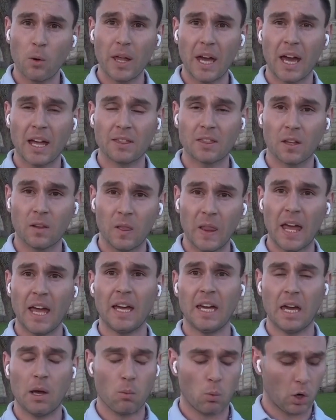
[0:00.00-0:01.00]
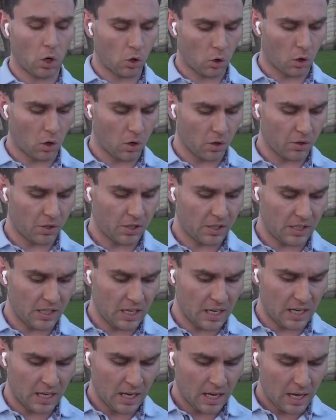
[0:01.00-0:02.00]
at the lake and recalls
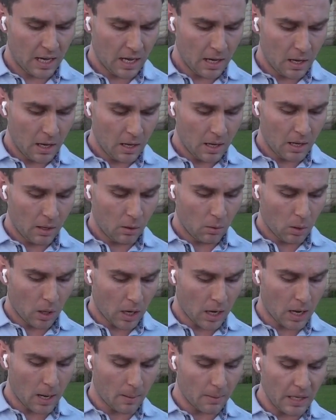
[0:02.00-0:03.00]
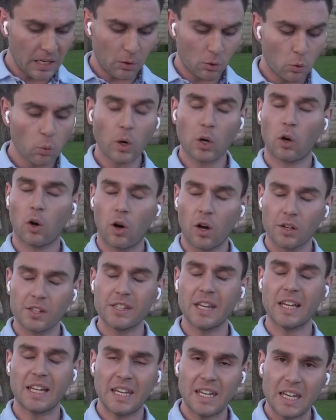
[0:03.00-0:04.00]
seeing uh, he recalls
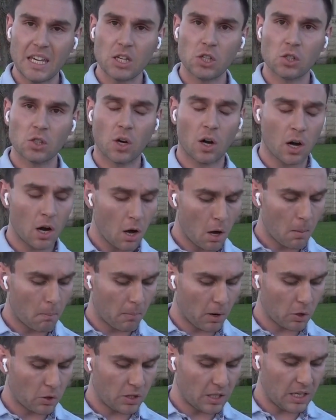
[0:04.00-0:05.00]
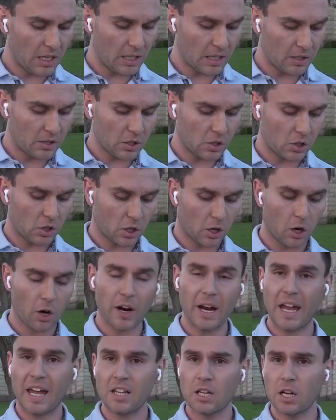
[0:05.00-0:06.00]
that he saw Martinez's
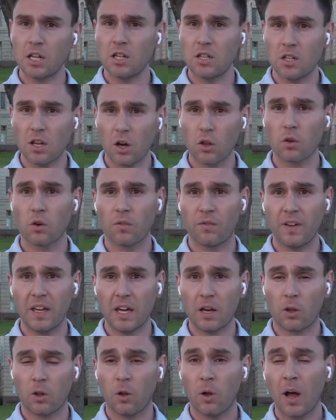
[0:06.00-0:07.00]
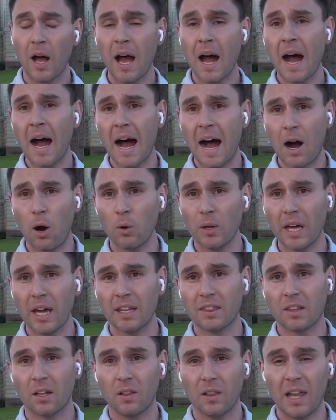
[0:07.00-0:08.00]
car and another vehicle out
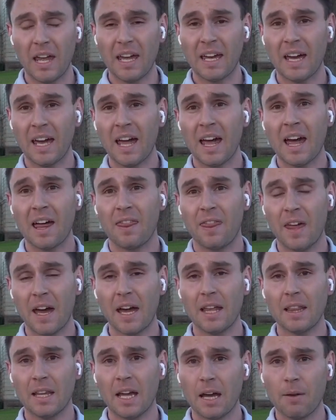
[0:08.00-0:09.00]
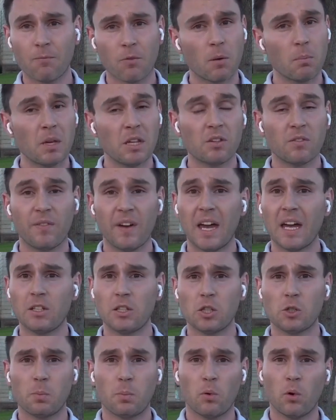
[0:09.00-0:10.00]
at the lake that night from his
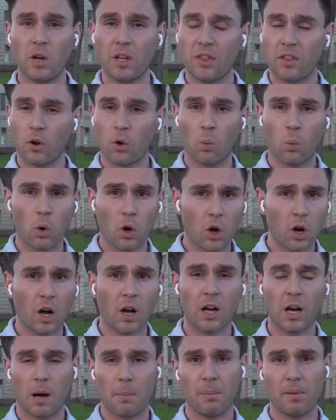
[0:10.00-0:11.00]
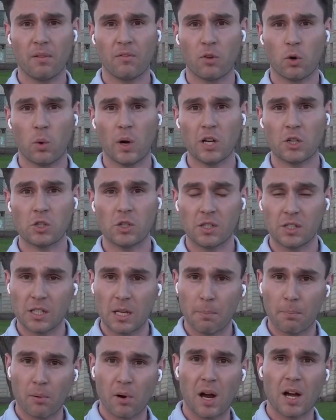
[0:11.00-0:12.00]
vantage point. There were a couple of questions
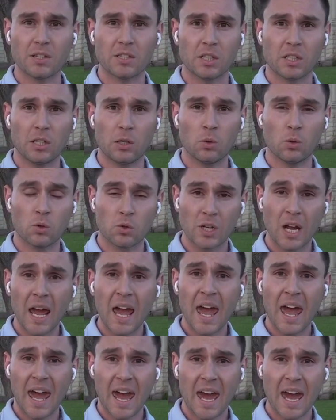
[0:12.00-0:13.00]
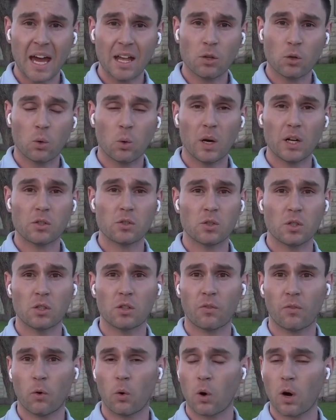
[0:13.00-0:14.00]
that prosecutors had questions
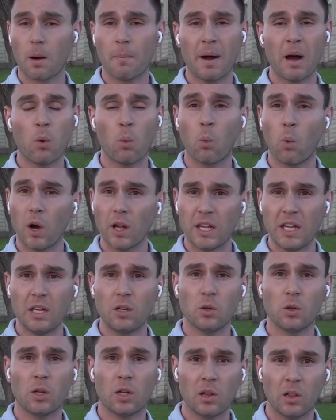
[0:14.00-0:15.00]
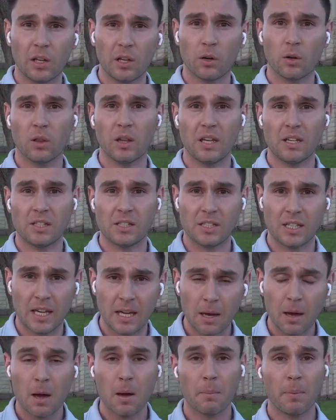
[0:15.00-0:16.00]
for about what he could clearly
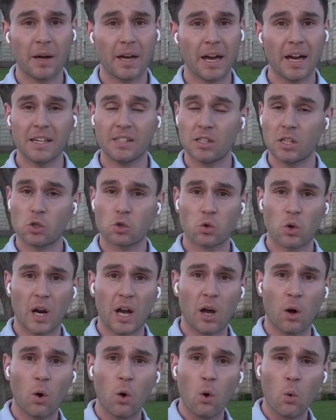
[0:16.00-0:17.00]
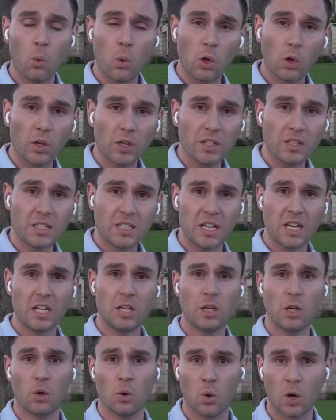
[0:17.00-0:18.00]
see. But guys, this trial will
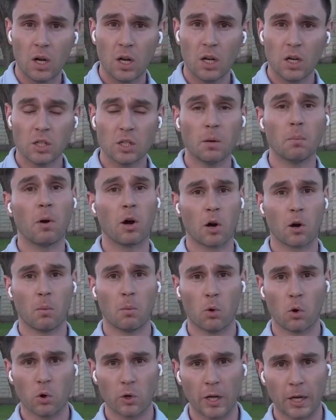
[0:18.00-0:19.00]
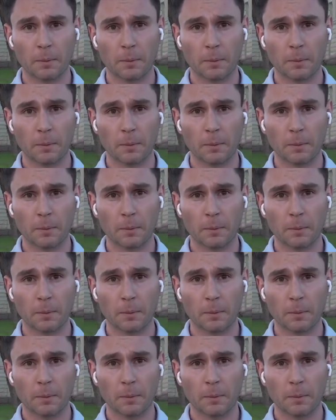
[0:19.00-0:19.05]
continue tomorrow morning.